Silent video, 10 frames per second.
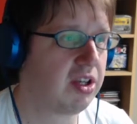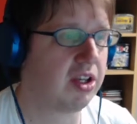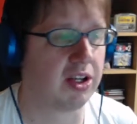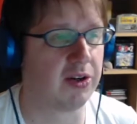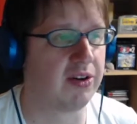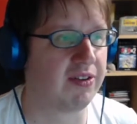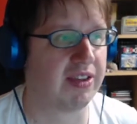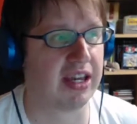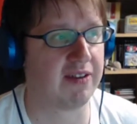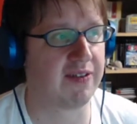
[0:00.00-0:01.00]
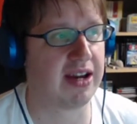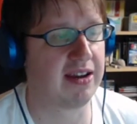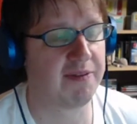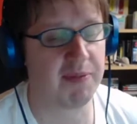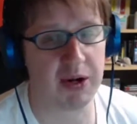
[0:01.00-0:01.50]
If
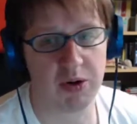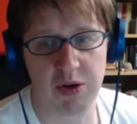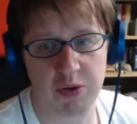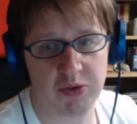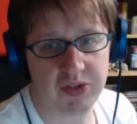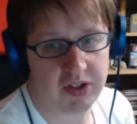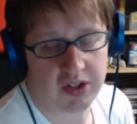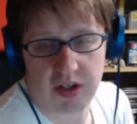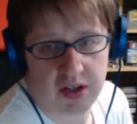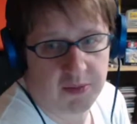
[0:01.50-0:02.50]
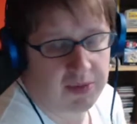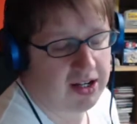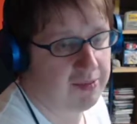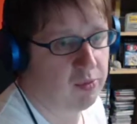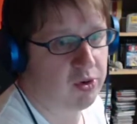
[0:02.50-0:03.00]
my Okos
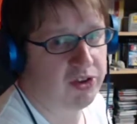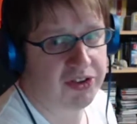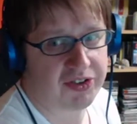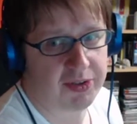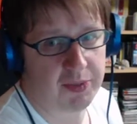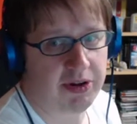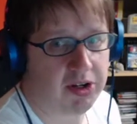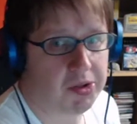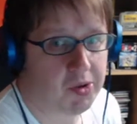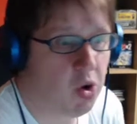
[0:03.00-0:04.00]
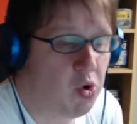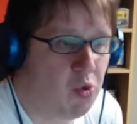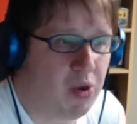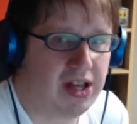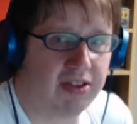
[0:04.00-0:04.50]
become worthless tomorrow, oh
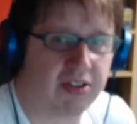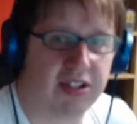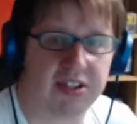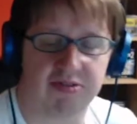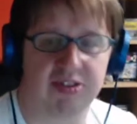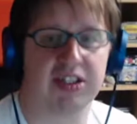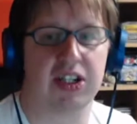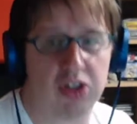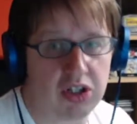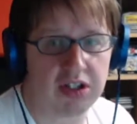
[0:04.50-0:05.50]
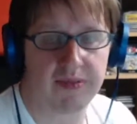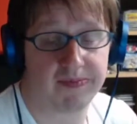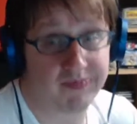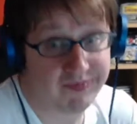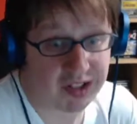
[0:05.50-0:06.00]
well. That's a risk I took.
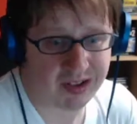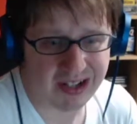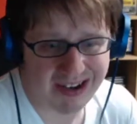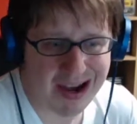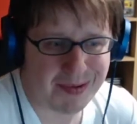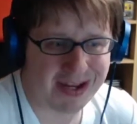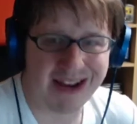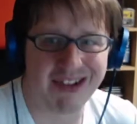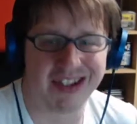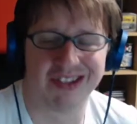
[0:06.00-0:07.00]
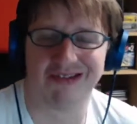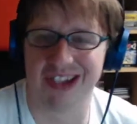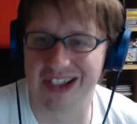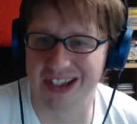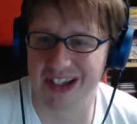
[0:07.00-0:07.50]
I mean, everything's a
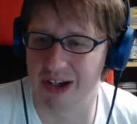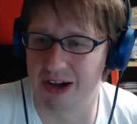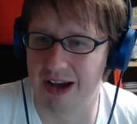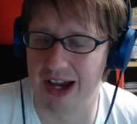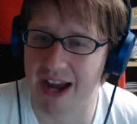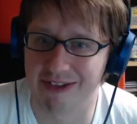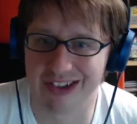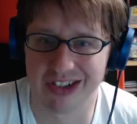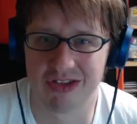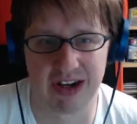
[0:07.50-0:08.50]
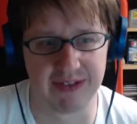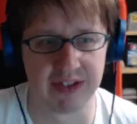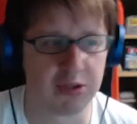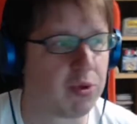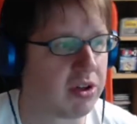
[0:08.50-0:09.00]
risk. I risk driving
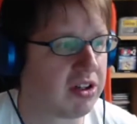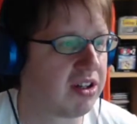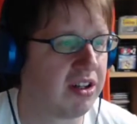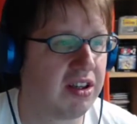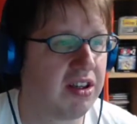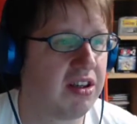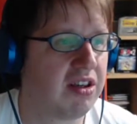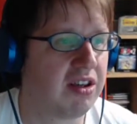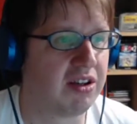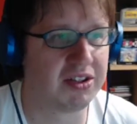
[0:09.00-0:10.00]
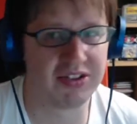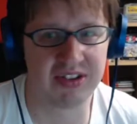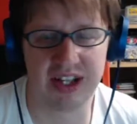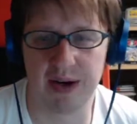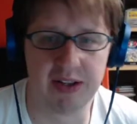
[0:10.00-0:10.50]
to work. That's just
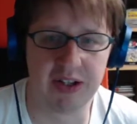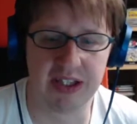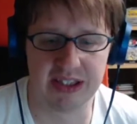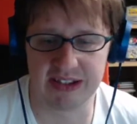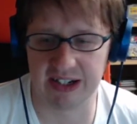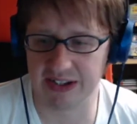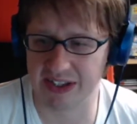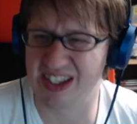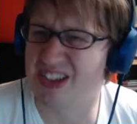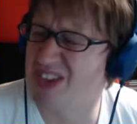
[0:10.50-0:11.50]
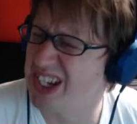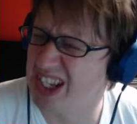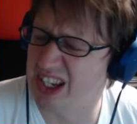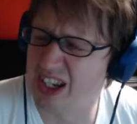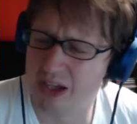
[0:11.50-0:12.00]
how I look at these kind of things. It's
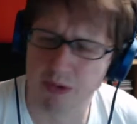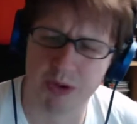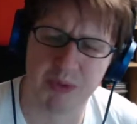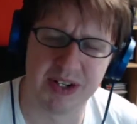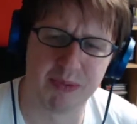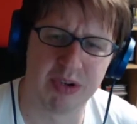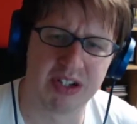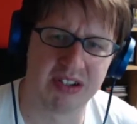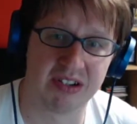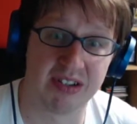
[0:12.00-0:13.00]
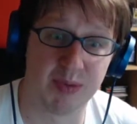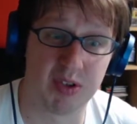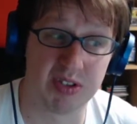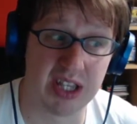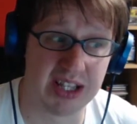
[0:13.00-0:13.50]
funny with my depression because I'm
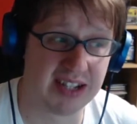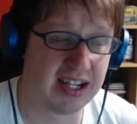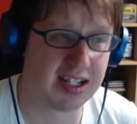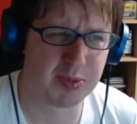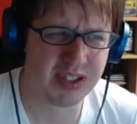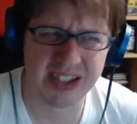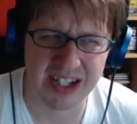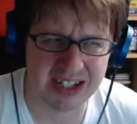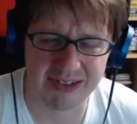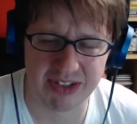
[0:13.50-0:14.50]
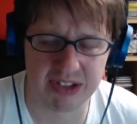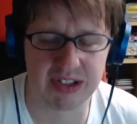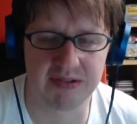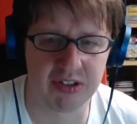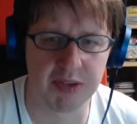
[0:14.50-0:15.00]
always anxious, but this kind of stuff just
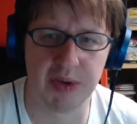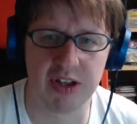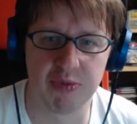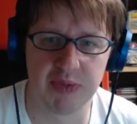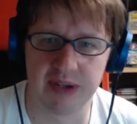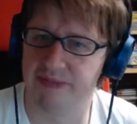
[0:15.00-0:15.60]
doesn't really bother me.